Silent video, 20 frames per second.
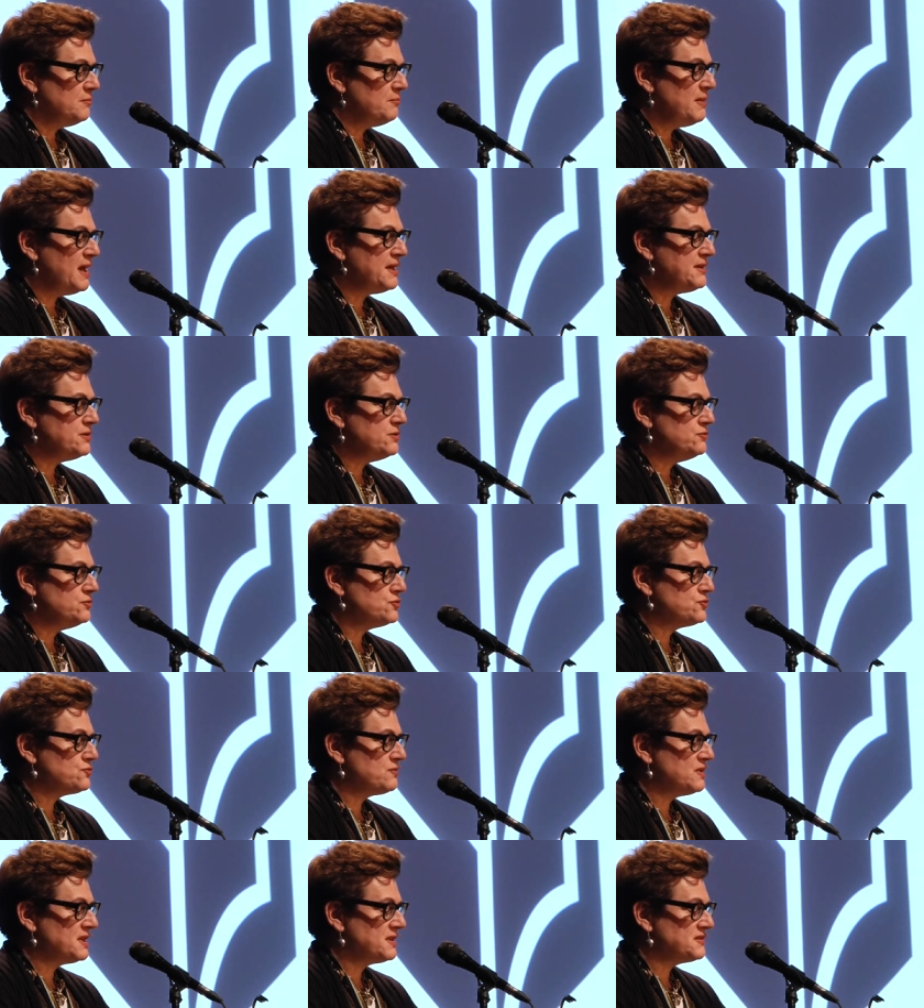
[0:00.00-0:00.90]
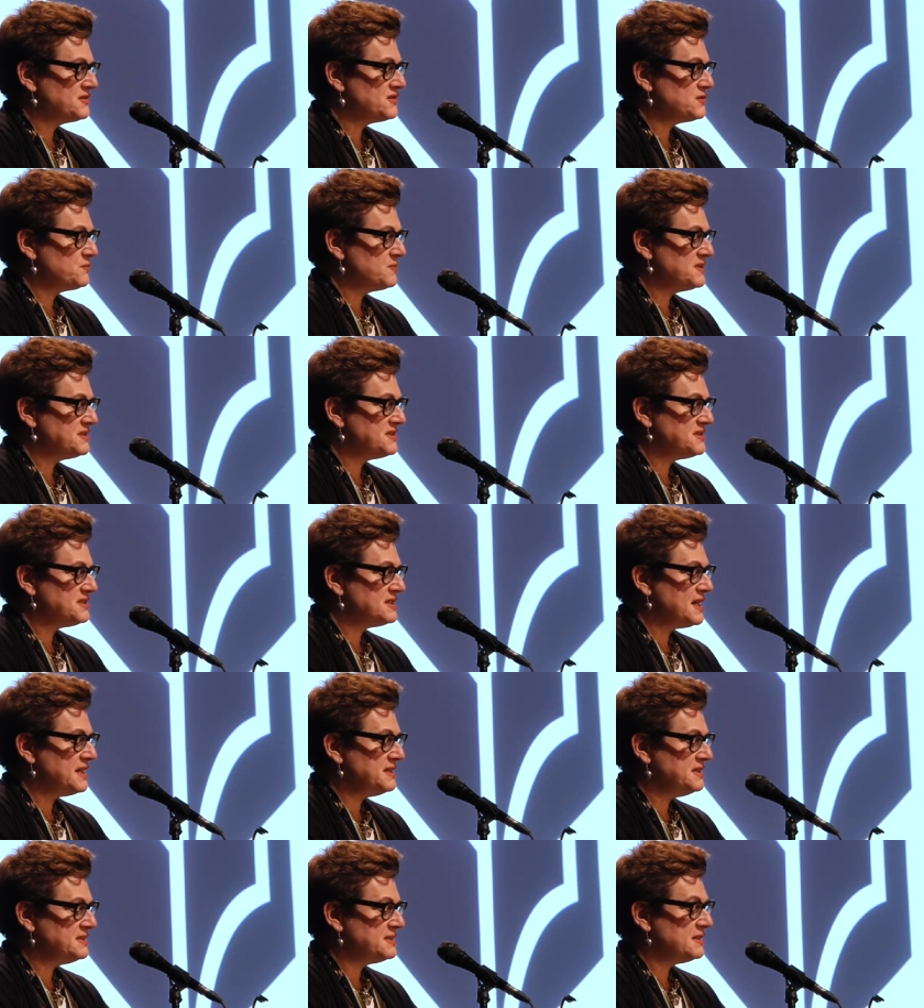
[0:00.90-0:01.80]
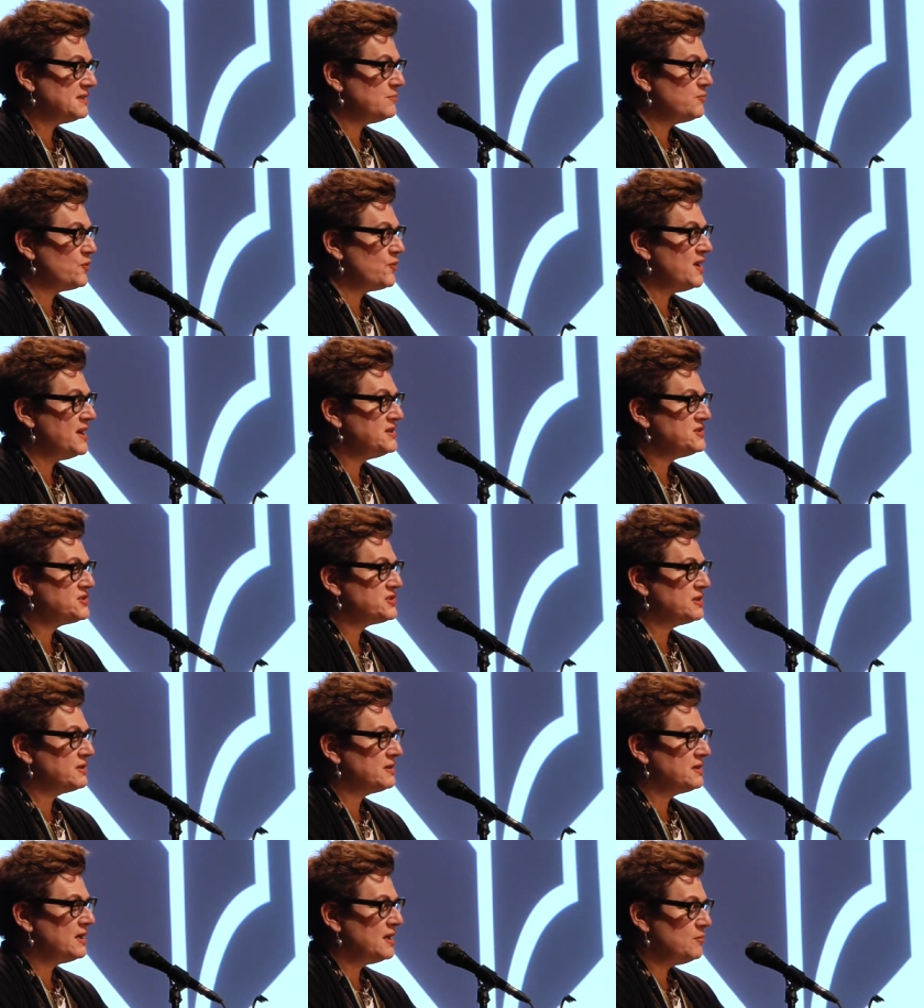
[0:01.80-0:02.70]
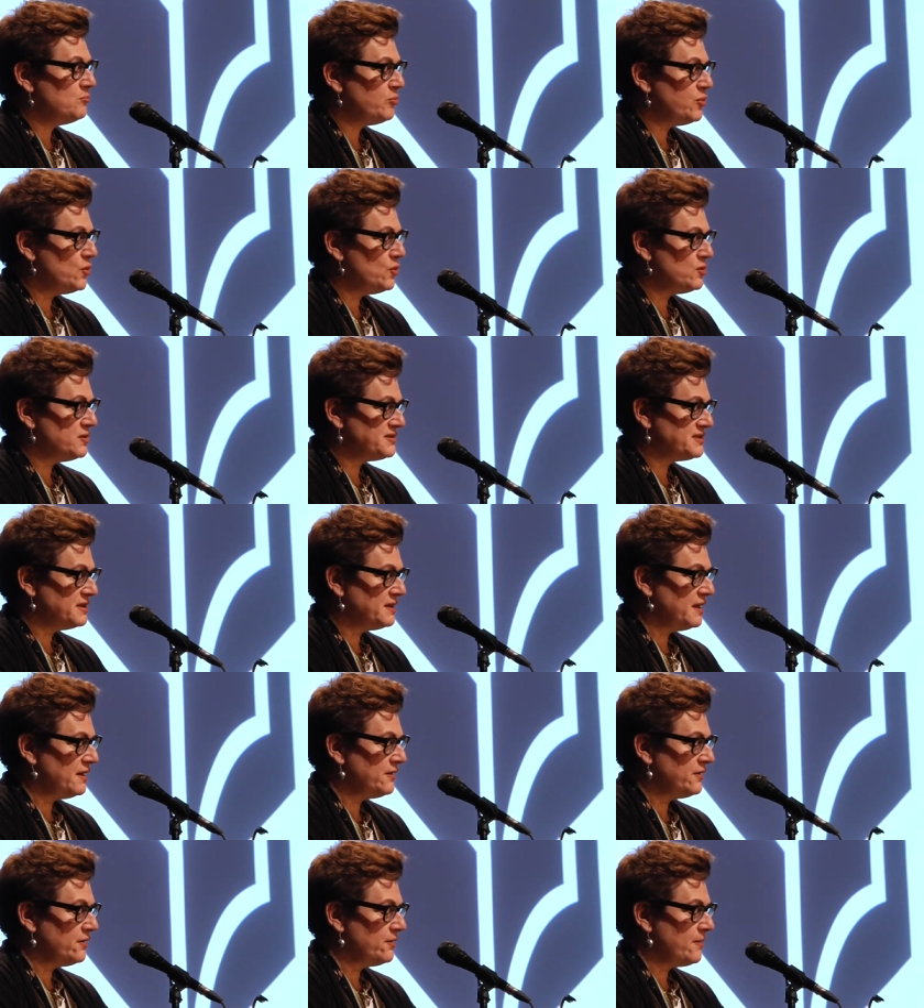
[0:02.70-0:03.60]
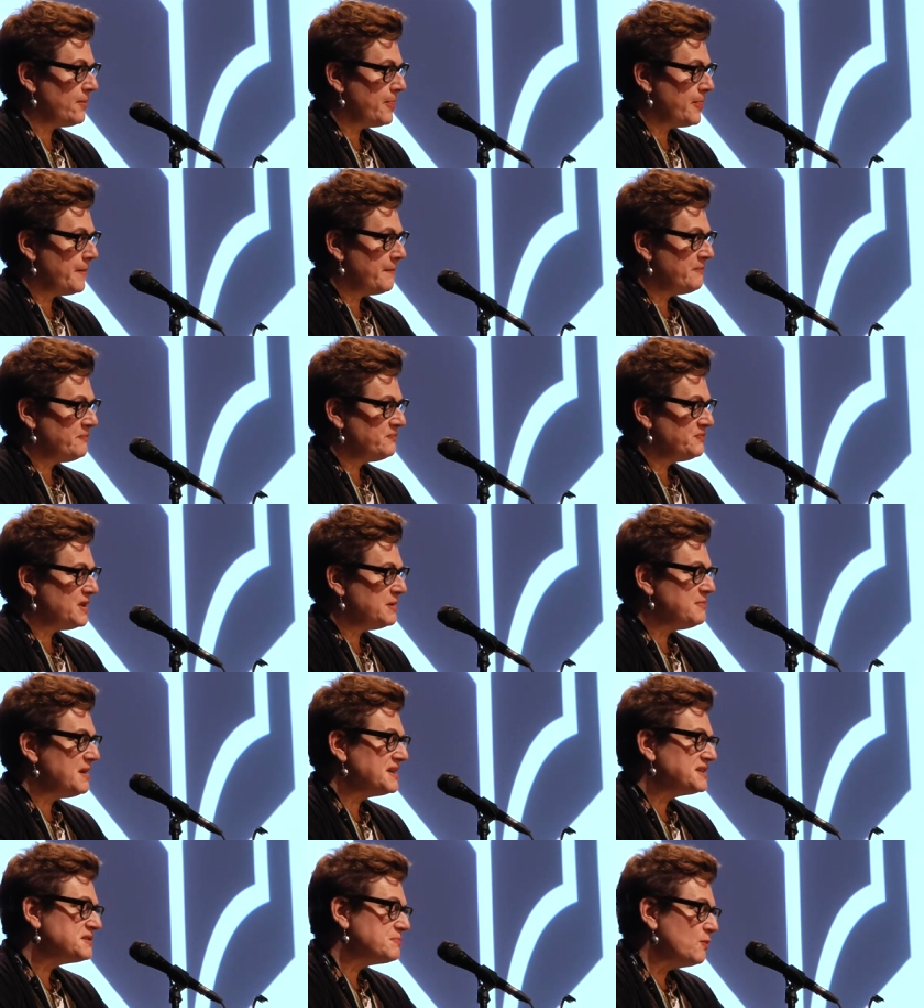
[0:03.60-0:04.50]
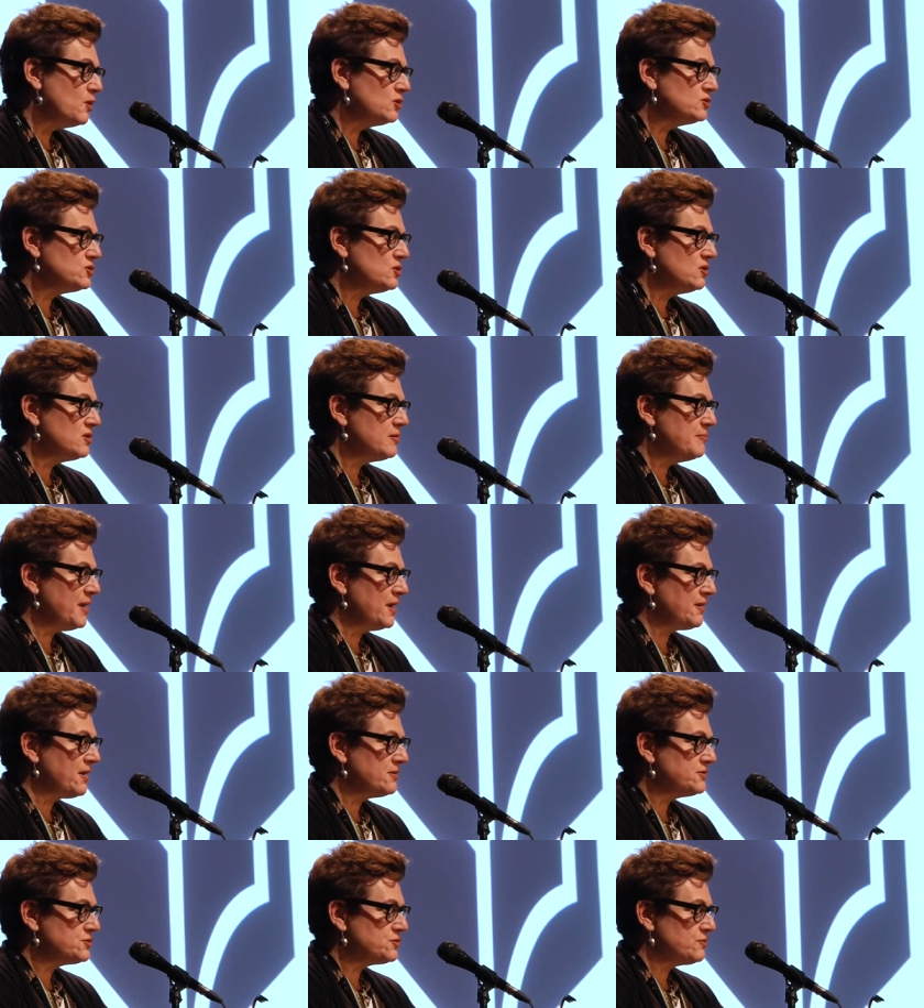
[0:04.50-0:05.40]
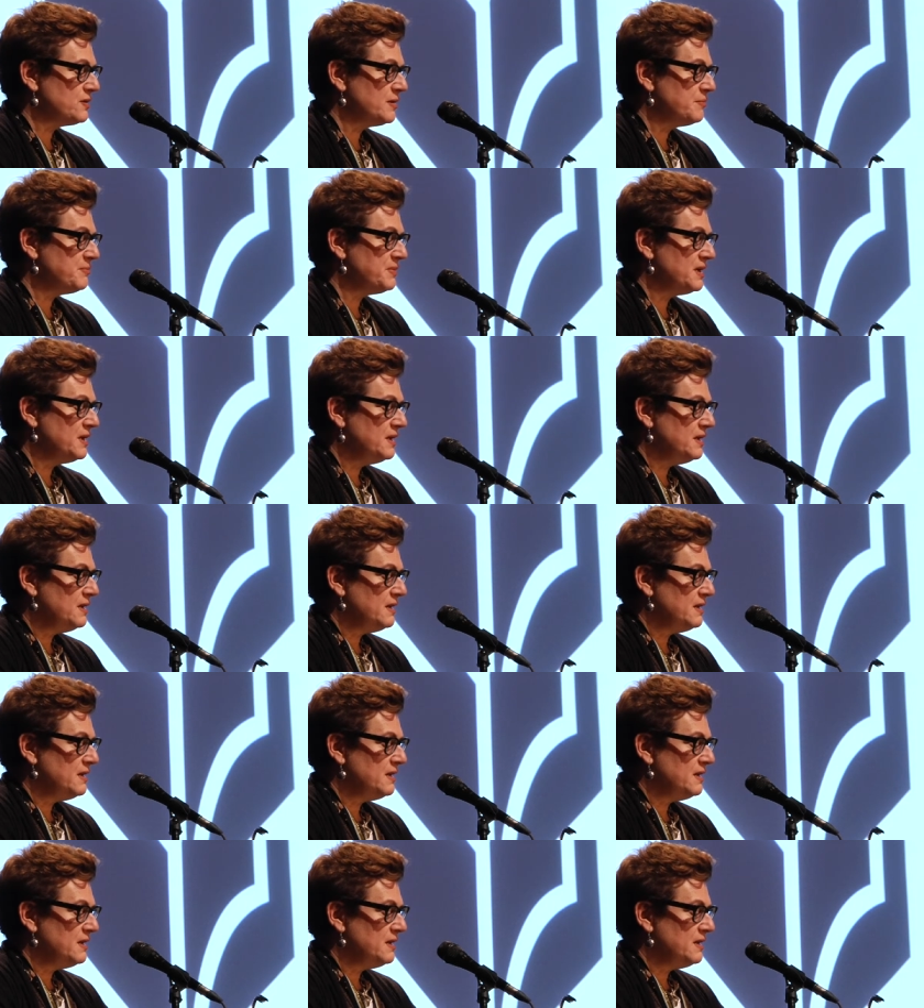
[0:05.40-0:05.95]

Matthew drinks with steady deliberation and pours another. They make small talk about our trip.